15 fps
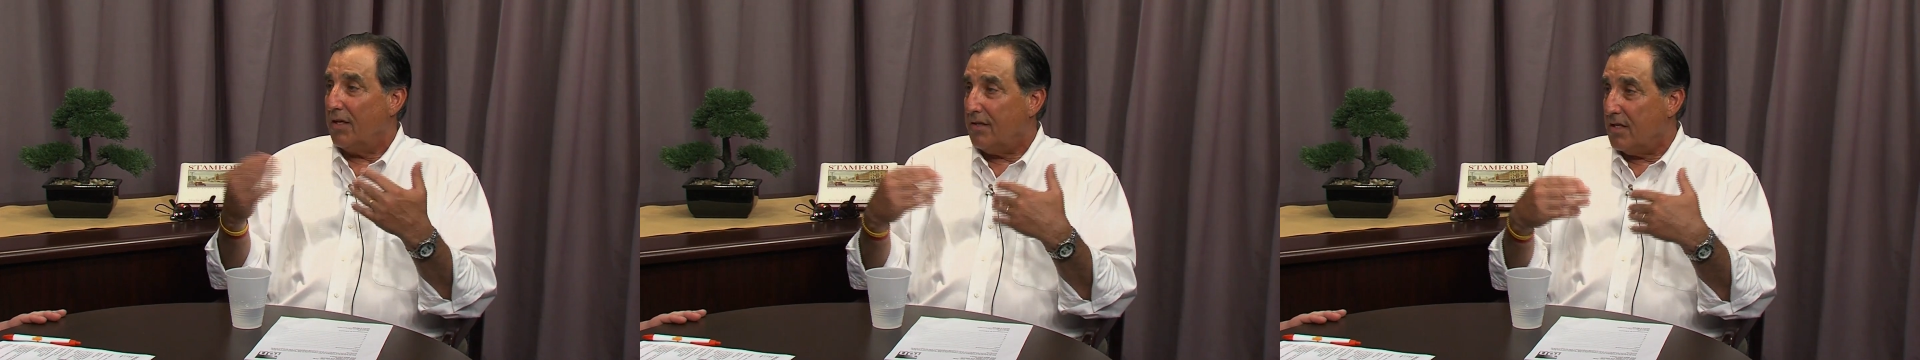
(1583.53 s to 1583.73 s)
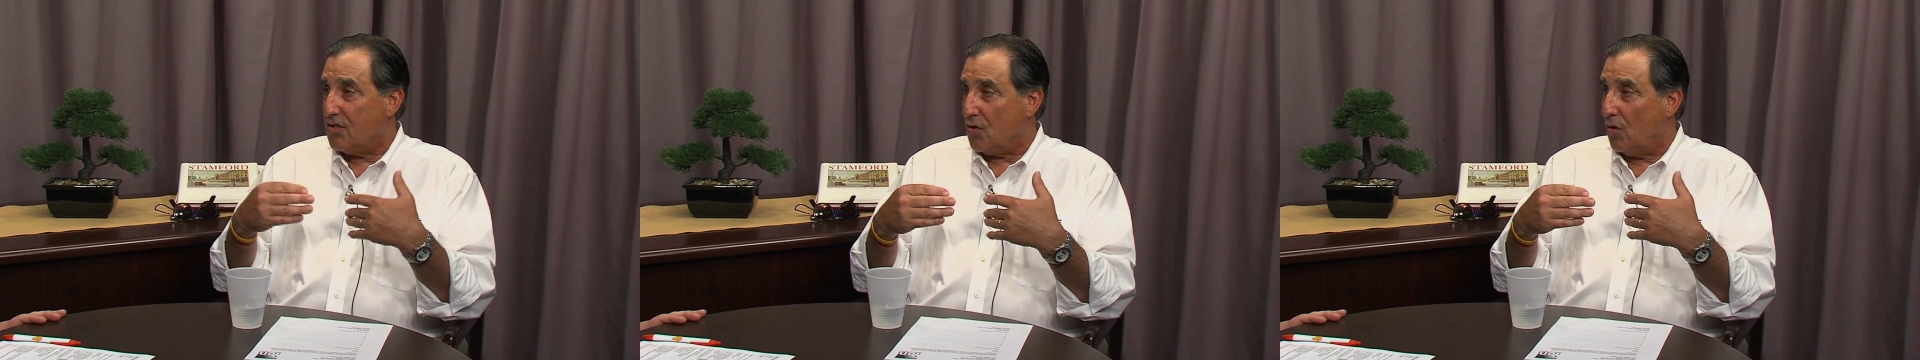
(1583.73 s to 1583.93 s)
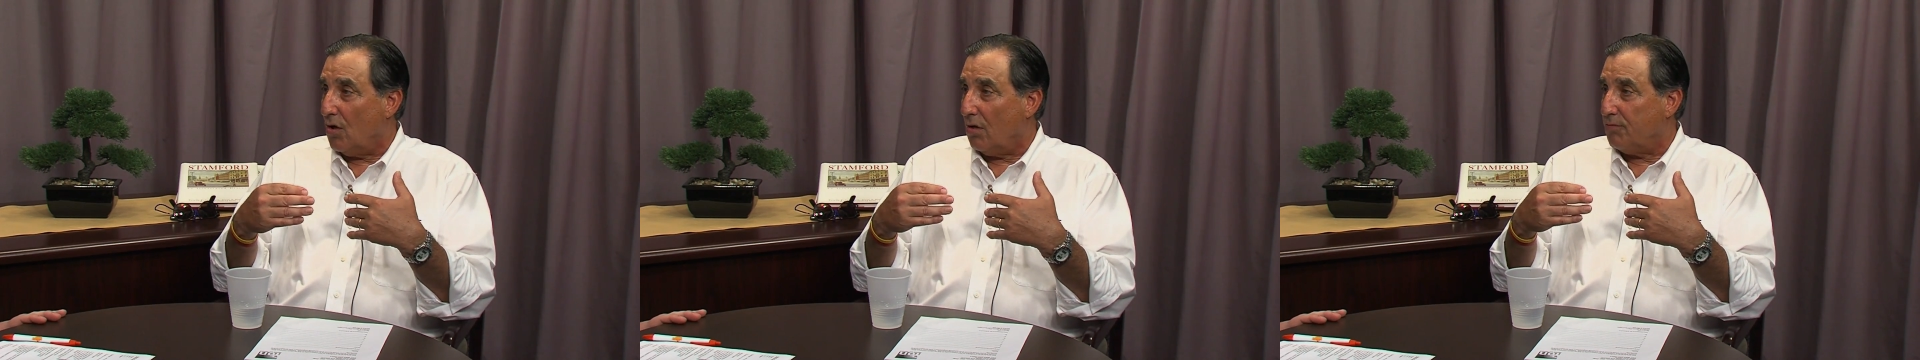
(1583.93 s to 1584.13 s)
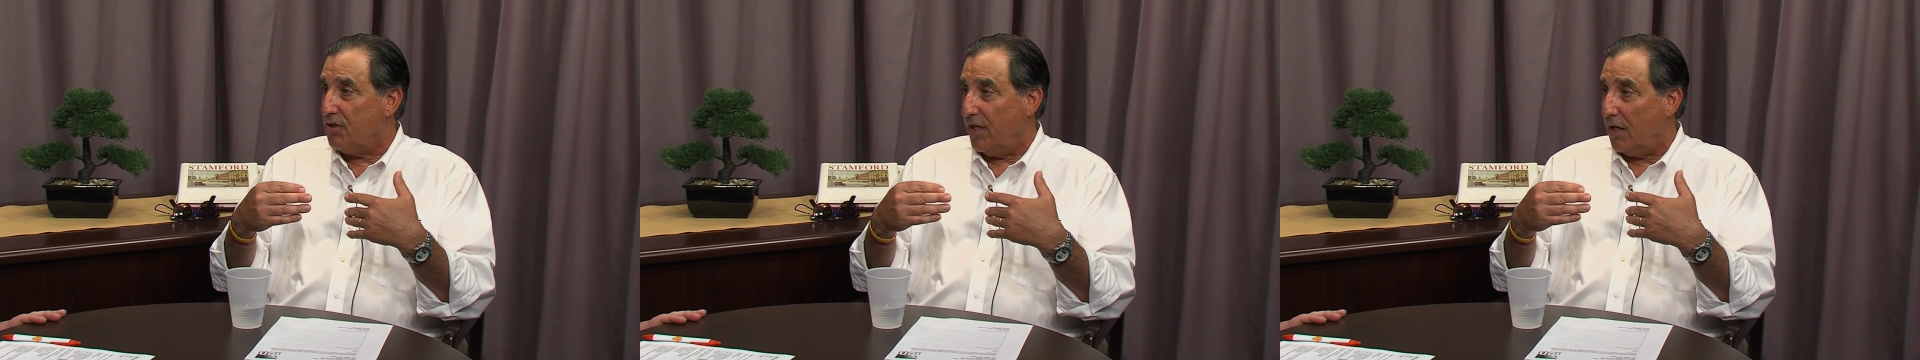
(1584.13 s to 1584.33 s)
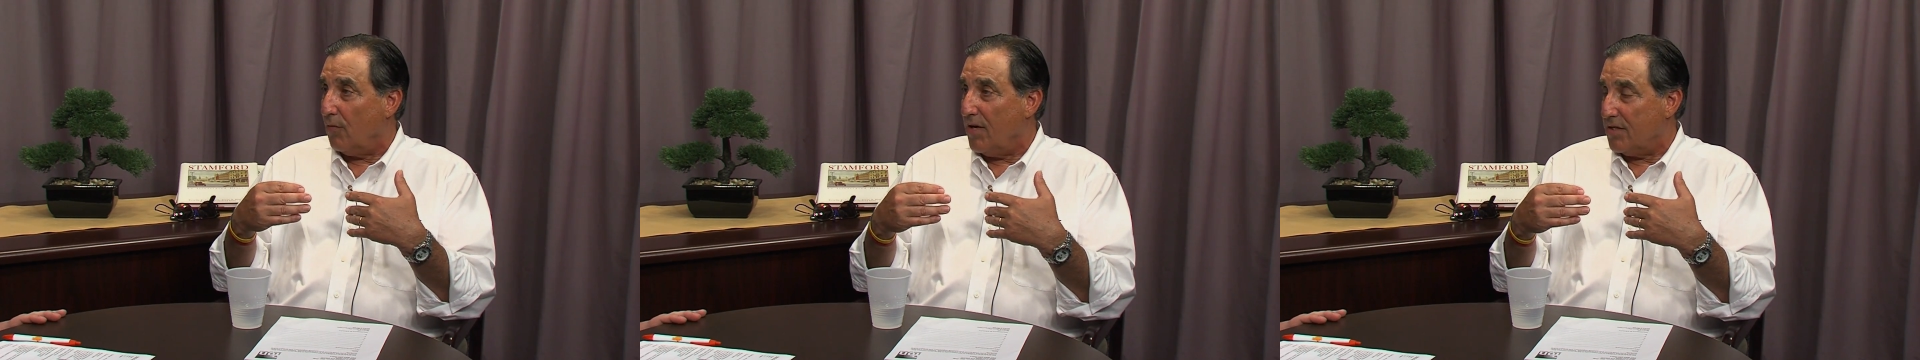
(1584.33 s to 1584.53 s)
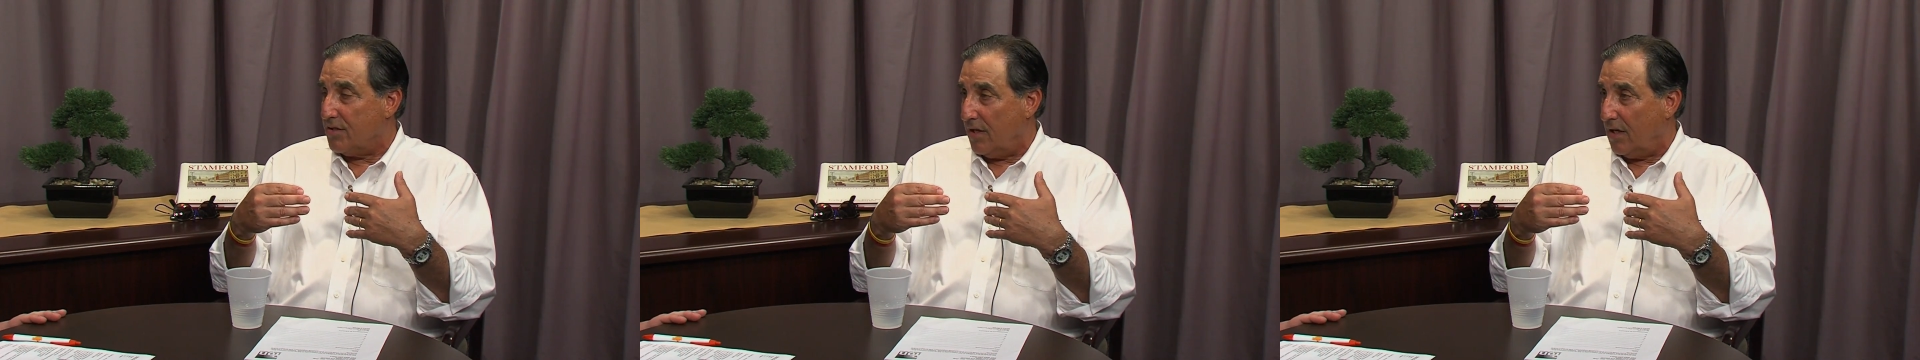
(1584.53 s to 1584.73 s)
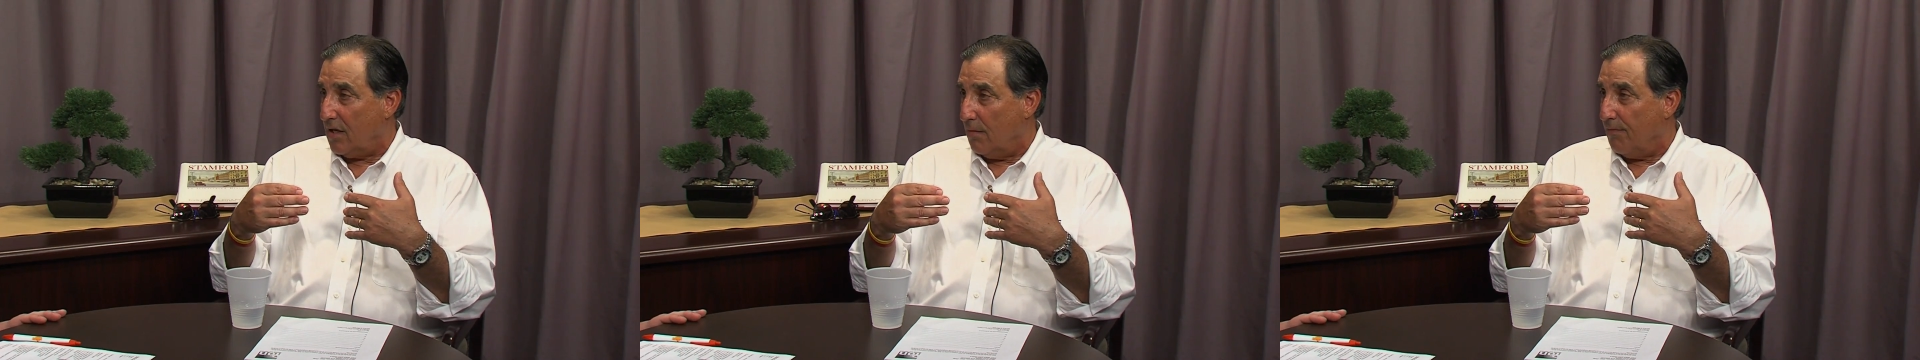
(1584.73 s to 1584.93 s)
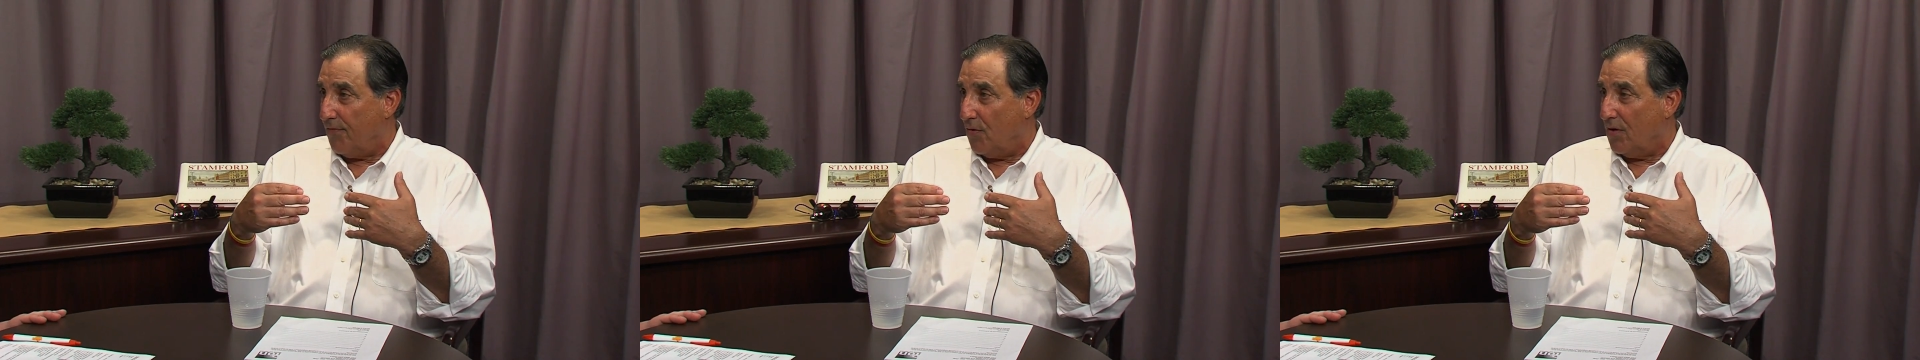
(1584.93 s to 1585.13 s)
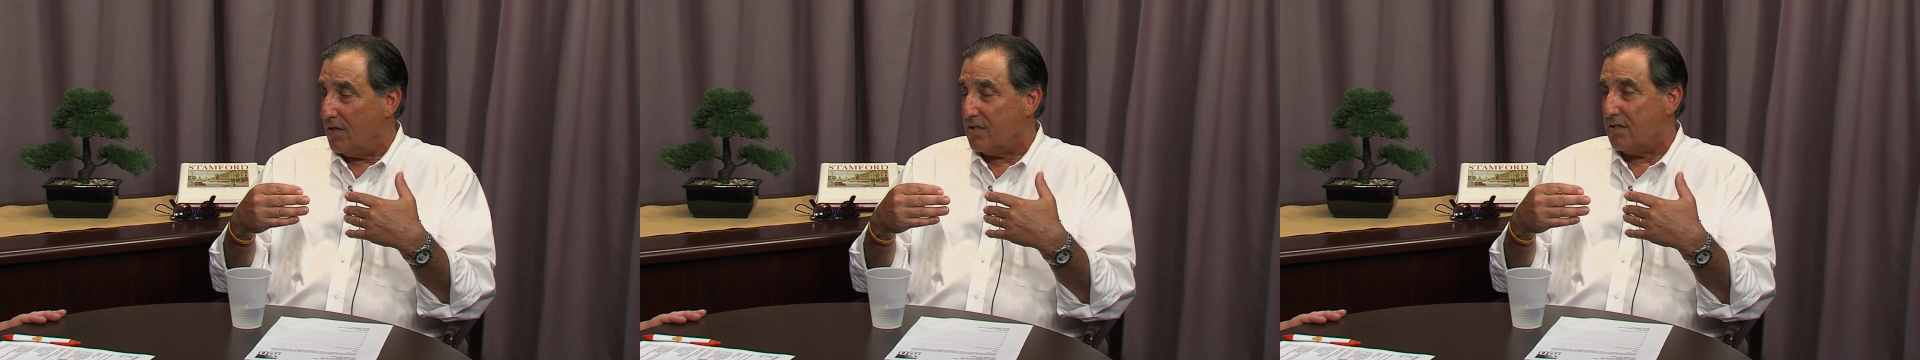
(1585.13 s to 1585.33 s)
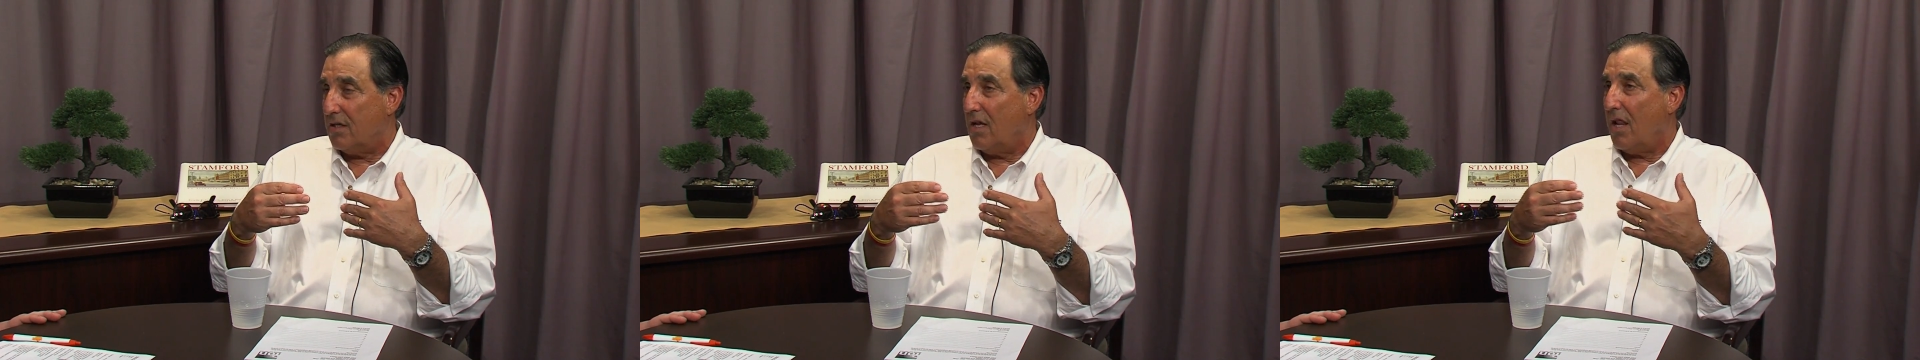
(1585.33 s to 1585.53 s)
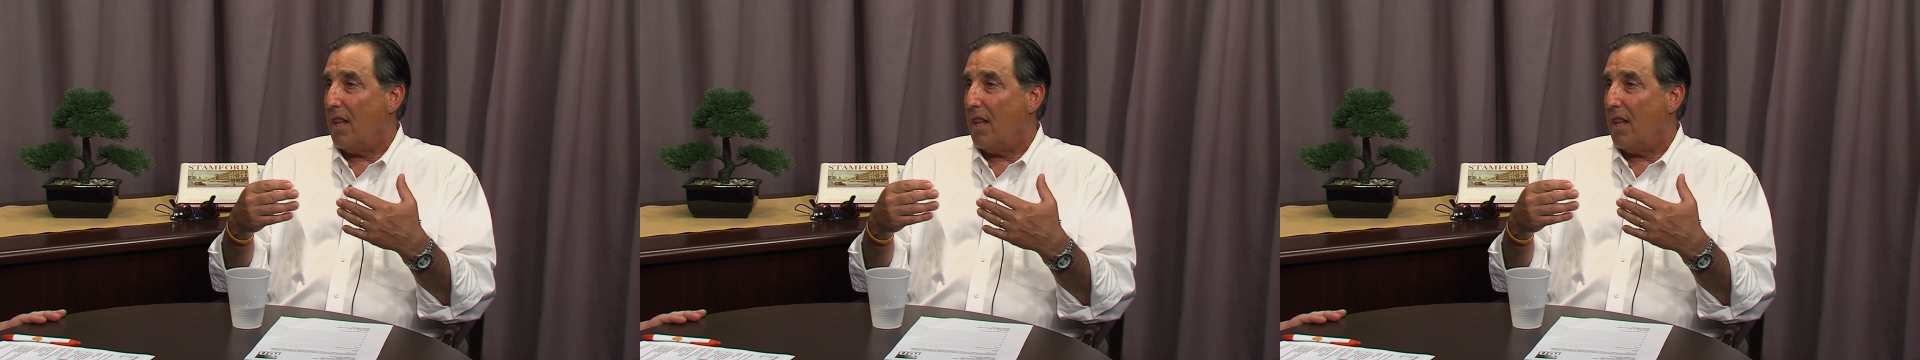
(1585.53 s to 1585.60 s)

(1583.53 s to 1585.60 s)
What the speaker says: this all generates income for us.